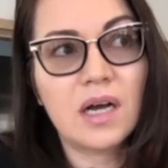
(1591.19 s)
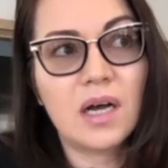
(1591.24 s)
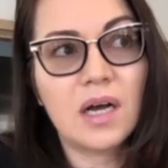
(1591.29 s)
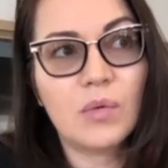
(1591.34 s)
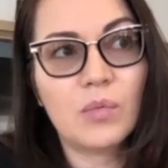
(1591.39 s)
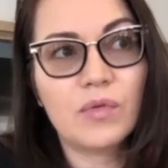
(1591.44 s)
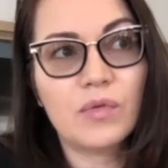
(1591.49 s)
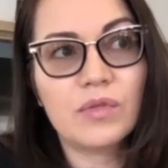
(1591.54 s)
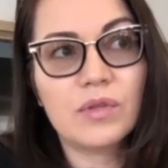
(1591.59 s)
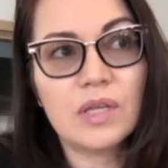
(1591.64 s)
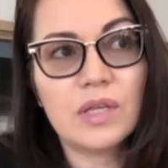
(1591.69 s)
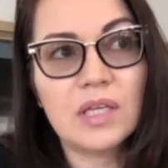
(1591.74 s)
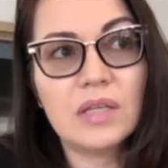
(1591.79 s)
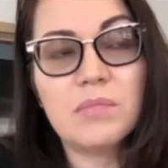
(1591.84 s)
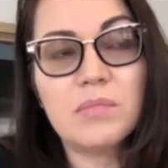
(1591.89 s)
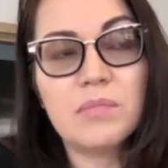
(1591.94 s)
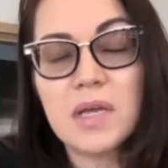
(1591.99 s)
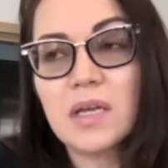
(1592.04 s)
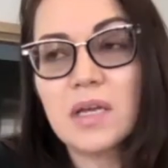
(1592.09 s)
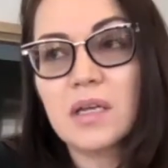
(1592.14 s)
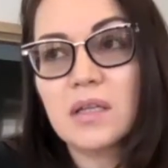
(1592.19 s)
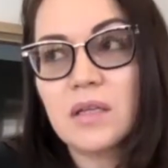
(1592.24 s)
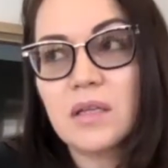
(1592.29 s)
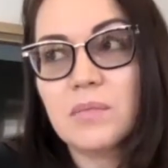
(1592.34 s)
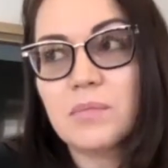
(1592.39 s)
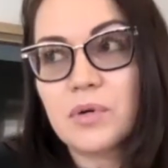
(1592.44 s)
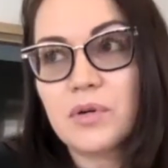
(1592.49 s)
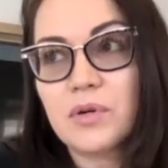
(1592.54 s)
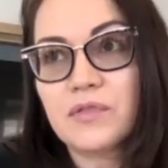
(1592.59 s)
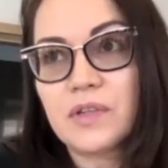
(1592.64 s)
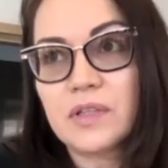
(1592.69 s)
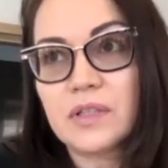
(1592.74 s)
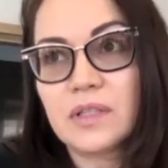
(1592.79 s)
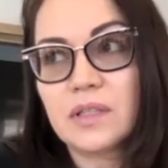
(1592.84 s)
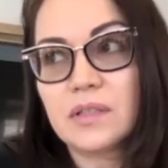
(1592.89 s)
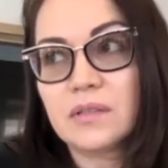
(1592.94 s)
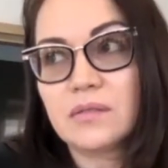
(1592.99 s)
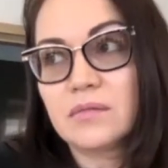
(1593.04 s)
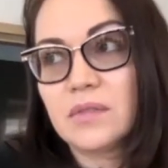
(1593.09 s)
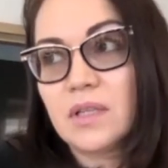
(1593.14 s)
with it being imperfect,
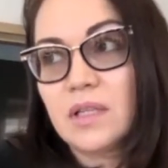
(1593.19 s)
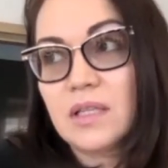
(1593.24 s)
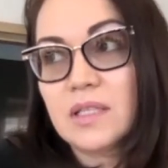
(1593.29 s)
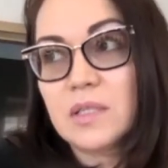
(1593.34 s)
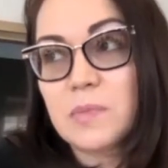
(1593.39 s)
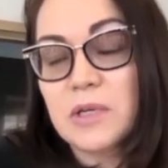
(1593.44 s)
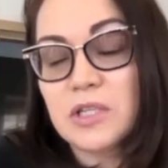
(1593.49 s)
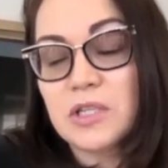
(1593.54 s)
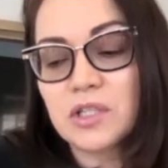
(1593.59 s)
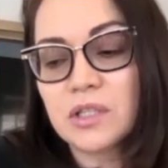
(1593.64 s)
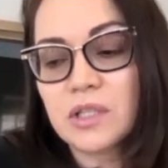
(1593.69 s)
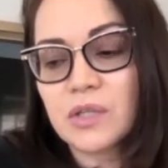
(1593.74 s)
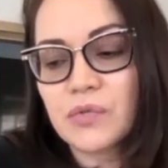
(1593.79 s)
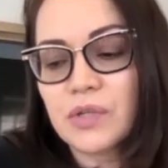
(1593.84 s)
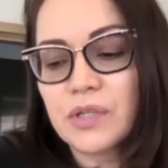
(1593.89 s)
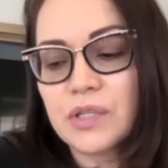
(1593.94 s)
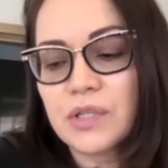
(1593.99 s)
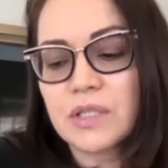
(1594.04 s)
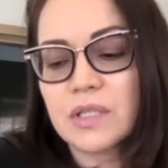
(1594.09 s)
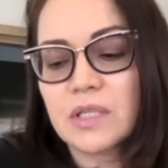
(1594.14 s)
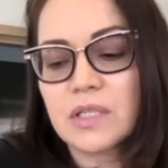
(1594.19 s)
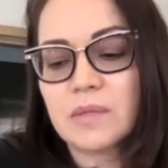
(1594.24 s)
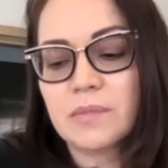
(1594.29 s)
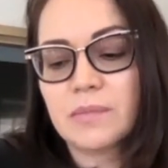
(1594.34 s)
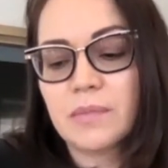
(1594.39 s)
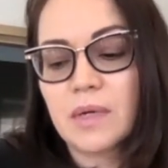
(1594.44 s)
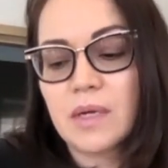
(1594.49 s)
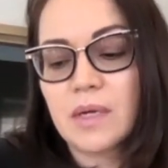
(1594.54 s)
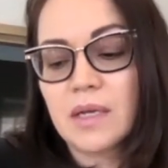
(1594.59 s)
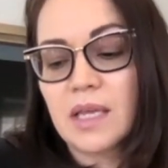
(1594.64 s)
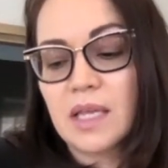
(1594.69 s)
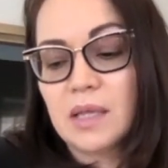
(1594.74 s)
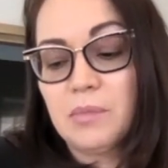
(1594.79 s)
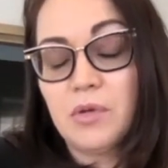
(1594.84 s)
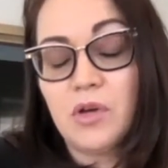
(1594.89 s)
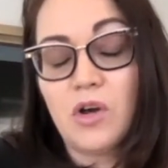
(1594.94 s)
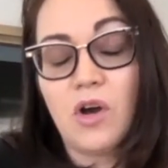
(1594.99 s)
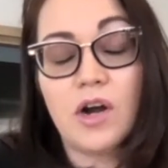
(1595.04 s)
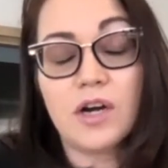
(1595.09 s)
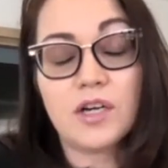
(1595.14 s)
and especially criticism can
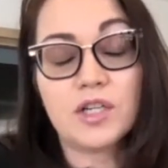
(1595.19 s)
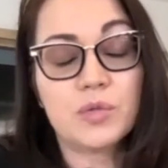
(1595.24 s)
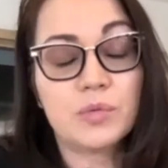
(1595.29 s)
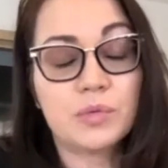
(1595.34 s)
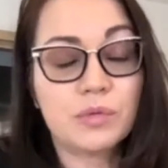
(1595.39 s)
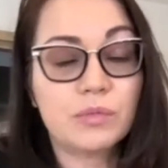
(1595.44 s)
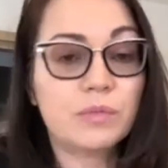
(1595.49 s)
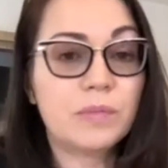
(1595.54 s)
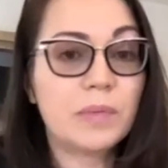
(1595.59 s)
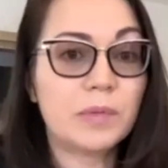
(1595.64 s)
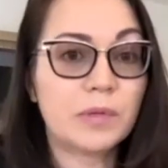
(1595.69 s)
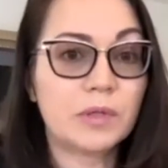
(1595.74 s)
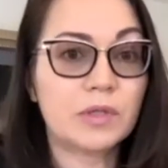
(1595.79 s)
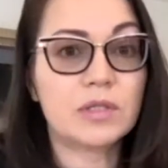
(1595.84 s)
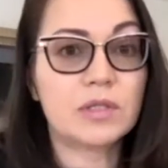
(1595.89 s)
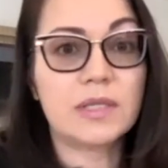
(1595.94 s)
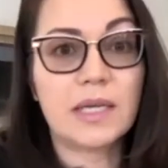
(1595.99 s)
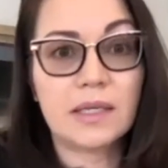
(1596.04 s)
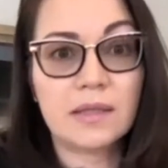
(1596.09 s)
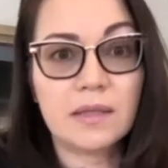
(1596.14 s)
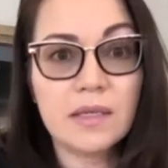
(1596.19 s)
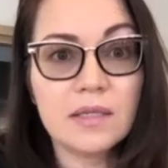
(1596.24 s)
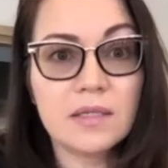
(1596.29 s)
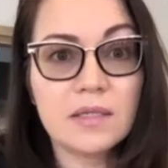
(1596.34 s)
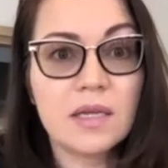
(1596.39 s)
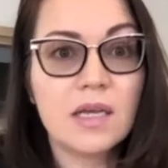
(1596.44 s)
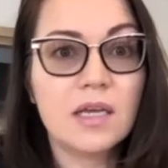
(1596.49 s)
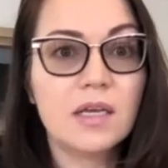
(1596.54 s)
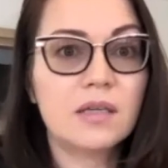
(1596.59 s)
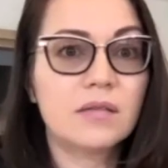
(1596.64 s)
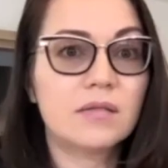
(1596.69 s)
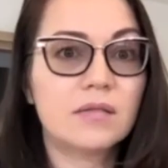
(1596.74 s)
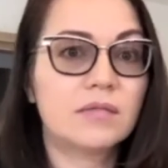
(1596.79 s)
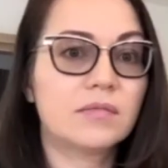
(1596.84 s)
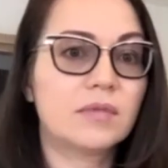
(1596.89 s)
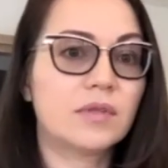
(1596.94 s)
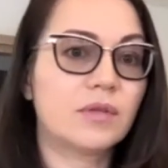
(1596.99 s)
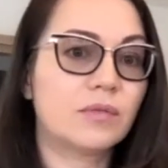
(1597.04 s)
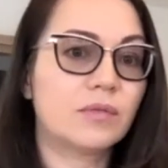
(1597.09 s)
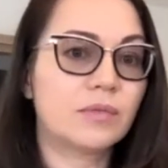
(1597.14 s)
be harsh. I mean, people are saying this,
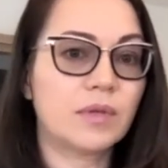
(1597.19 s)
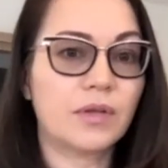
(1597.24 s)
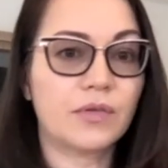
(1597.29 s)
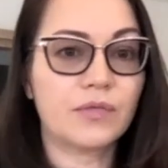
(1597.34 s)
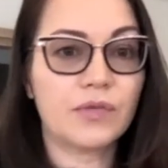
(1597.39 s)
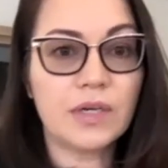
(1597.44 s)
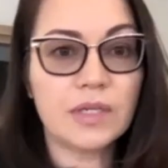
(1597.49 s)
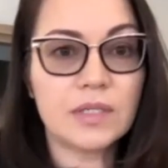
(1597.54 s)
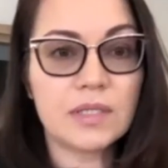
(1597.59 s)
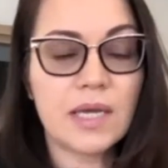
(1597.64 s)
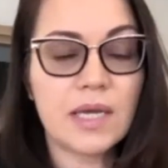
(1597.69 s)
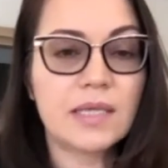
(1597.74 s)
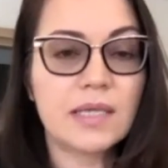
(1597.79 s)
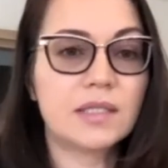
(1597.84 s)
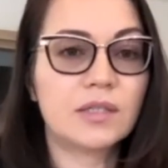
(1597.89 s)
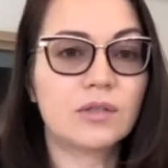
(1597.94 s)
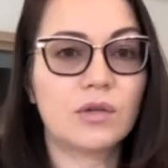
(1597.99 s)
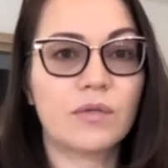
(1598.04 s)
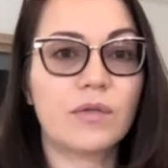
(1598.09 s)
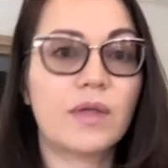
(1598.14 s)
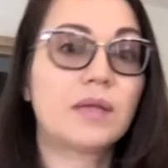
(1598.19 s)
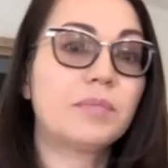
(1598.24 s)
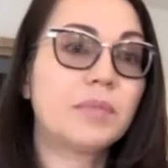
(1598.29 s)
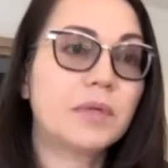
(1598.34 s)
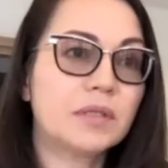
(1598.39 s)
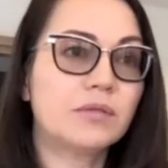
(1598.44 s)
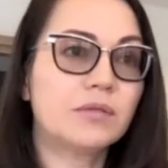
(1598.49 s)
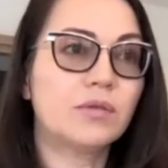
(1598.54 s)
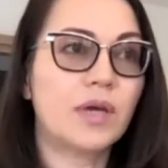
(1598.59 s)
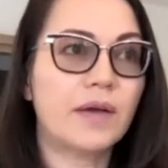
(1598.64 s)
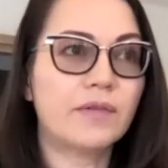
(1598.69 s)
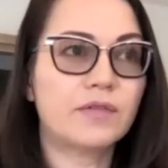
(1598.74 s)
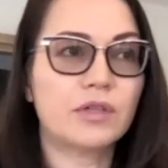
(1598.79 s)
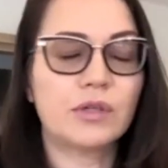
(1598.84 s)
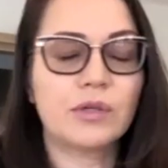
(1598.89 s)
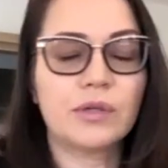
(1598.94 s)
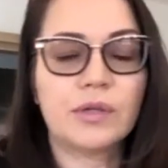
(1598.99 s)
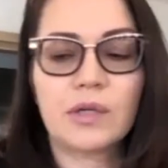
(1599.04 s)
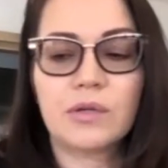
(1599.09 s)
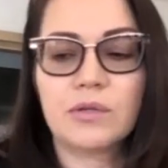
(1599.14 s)
with the criticizing, all that, but you have to
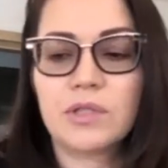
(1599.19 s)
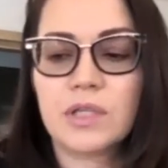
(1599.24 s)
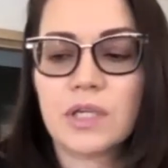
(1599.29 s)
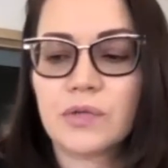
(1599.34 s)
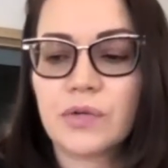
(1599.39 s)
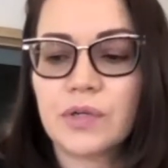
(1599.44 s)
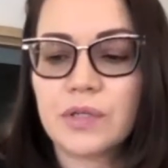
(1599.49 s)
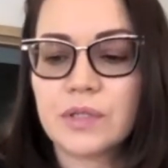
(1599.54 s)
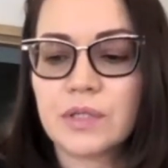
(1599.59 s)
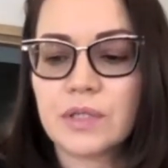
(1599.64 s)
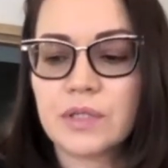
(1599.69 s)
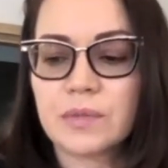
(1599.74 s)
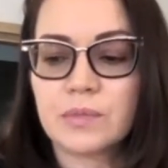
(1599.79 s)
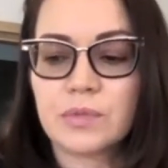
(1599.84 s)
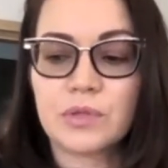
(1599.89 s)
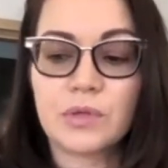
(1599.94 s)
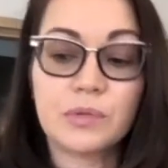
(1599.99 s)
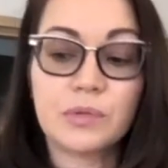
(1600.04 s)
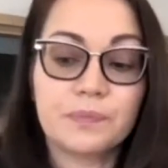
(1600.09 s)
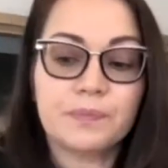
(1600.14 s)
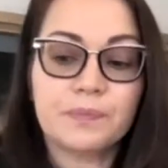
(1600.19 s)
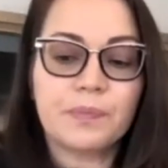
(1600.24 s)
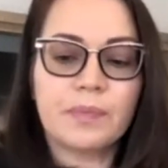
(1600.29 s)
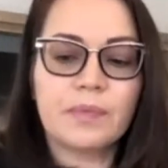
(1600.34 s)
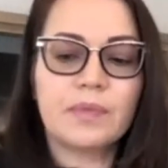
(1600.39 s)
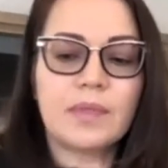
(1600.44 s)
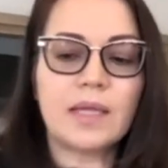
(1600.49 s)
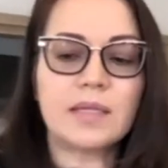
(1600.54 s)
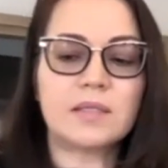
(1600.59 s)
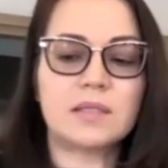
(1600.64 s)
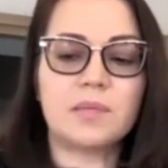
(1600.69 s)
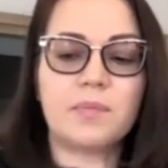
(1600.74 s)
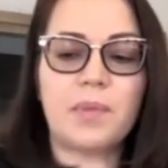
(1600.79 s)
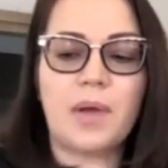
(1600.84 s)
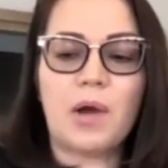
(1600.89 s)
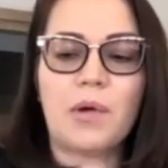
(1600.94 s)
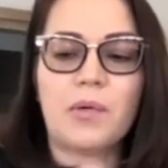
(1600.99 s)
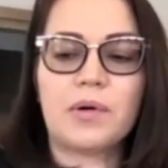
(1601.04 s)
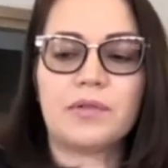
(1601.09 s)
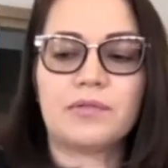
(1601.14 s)
learn how to take criticism. So that's the
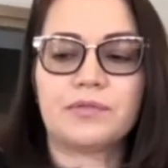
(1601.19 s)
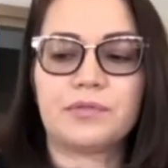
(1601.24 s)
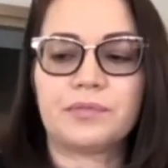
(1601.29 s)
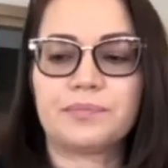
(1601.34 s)
power of.